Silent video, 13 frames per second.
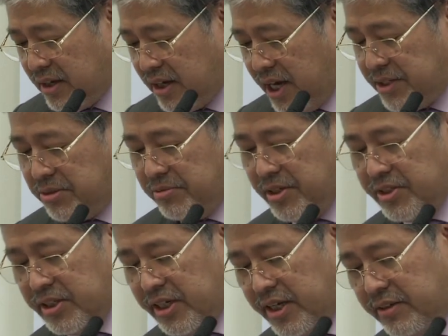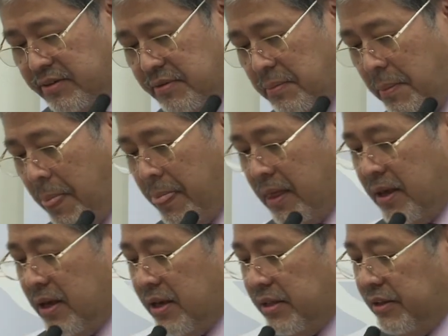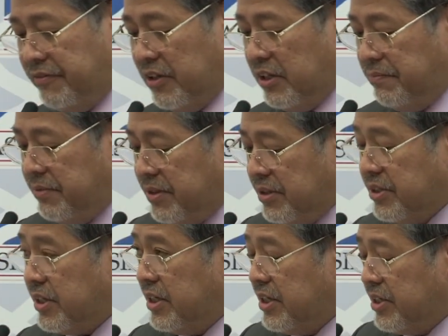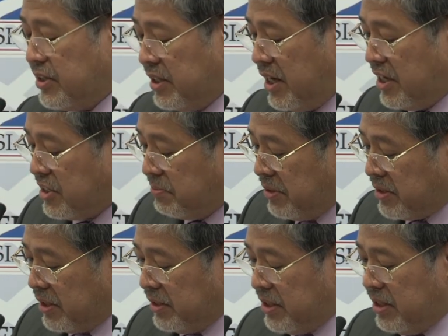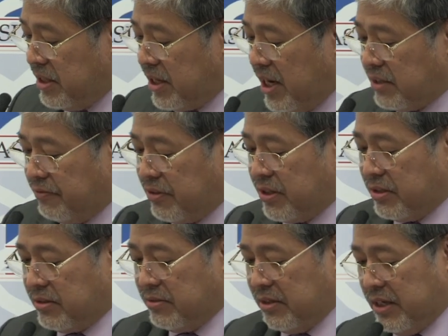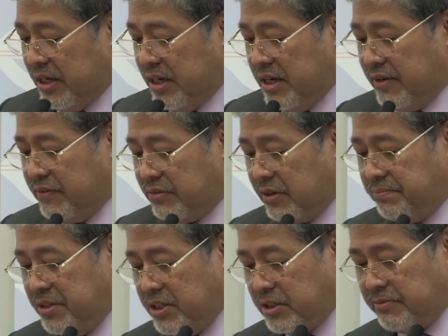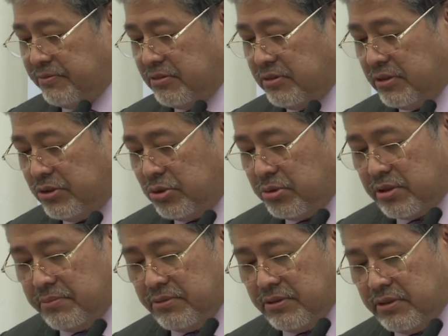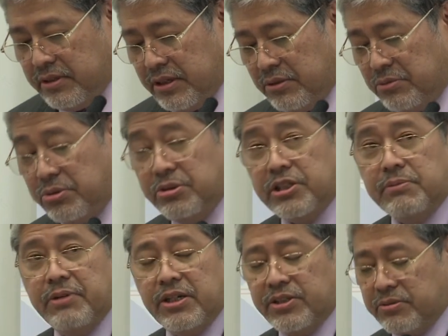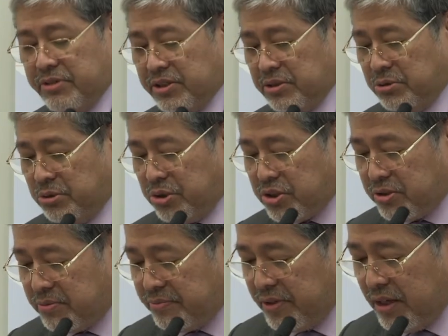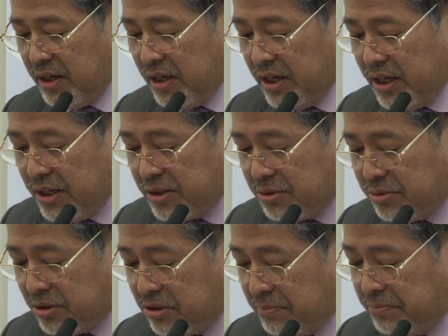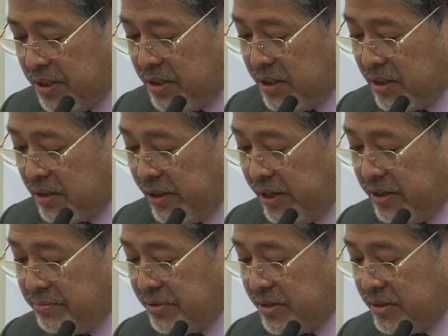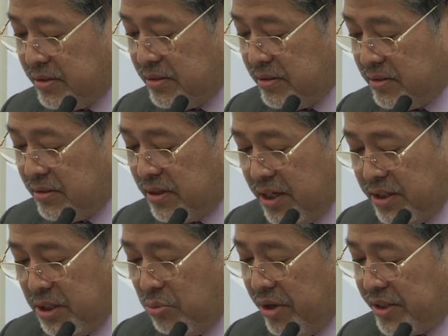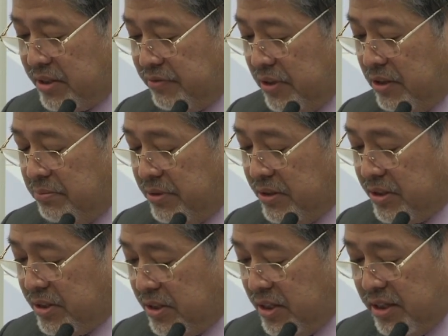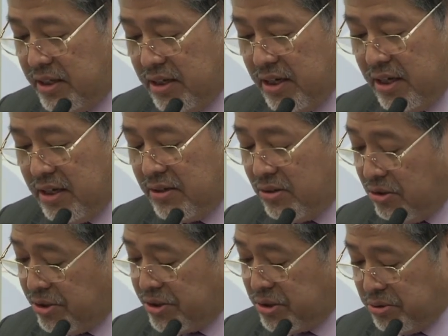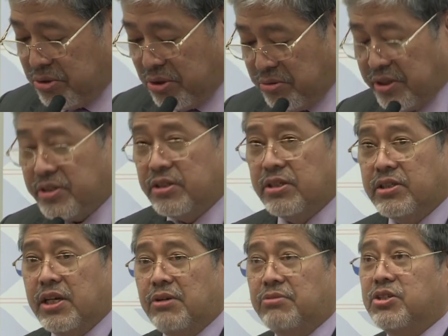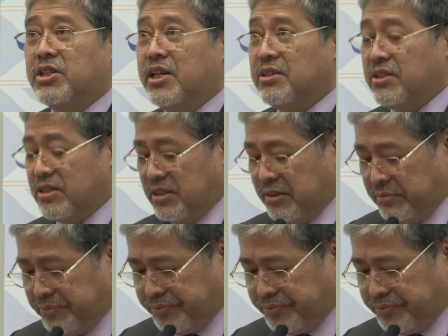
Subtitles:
And to this end, the Philippines is and has been a leading advocate for a peaceful, durable, rules-based resolution to the competing claims in the West Philippine Sea, also known as the South China Sea.